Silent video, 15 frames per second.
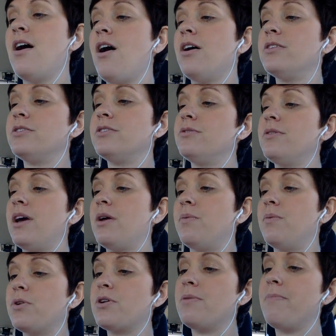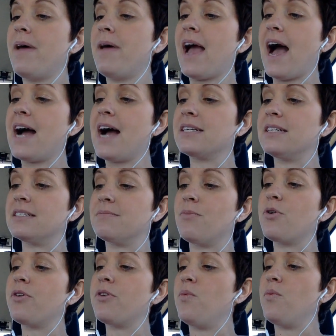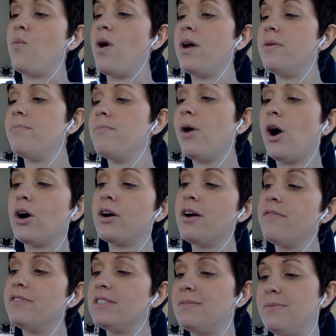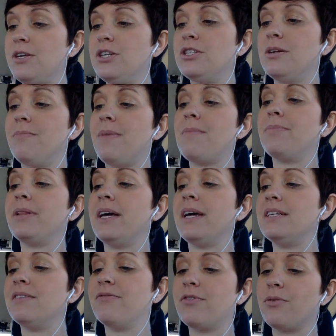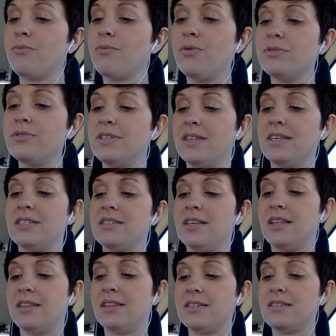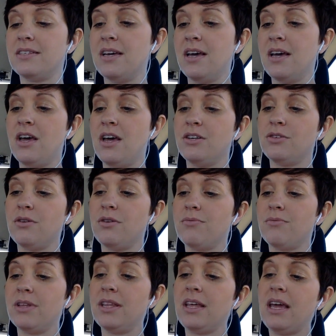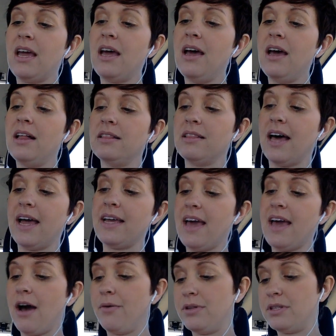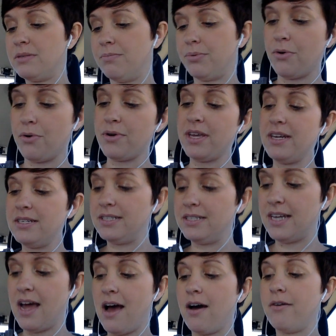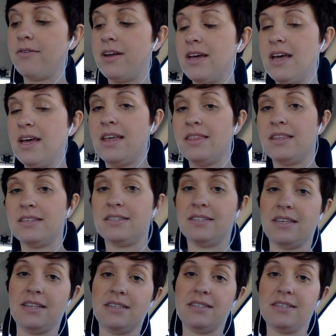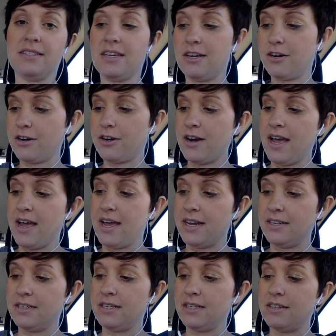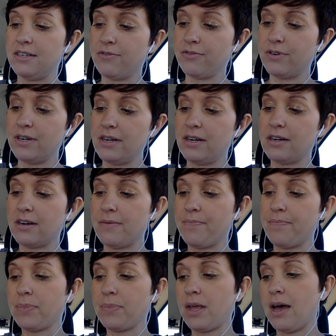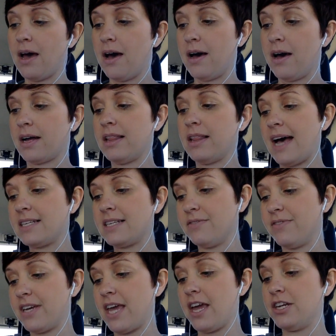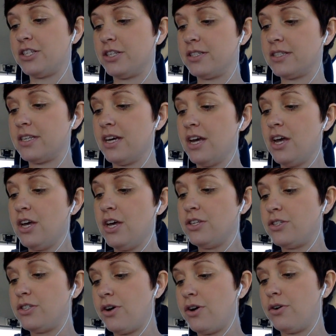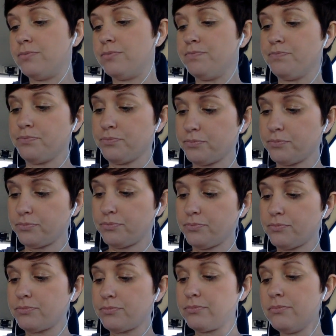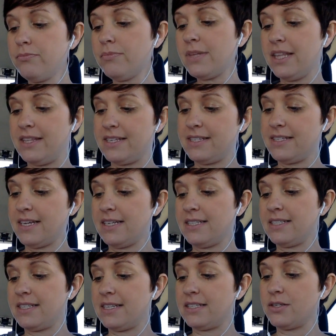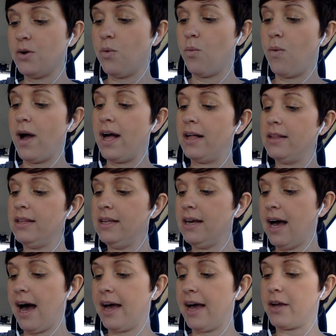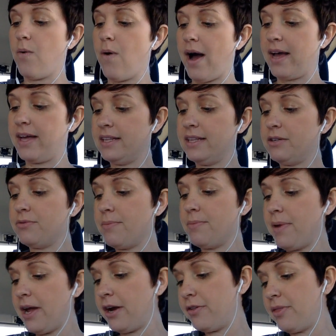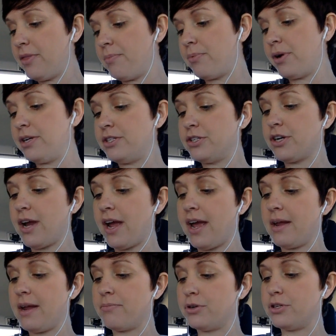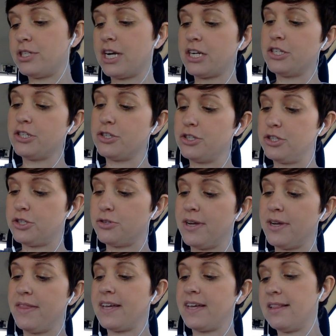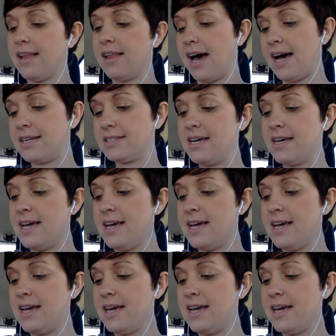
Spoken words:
Also, a word may act as more than one part of a speech and may play different roles in the sentence. So I really like how it's broken down, the sentence here, into different classifications. So the sentence is, well, I quietly repaired the printer and projector during the class.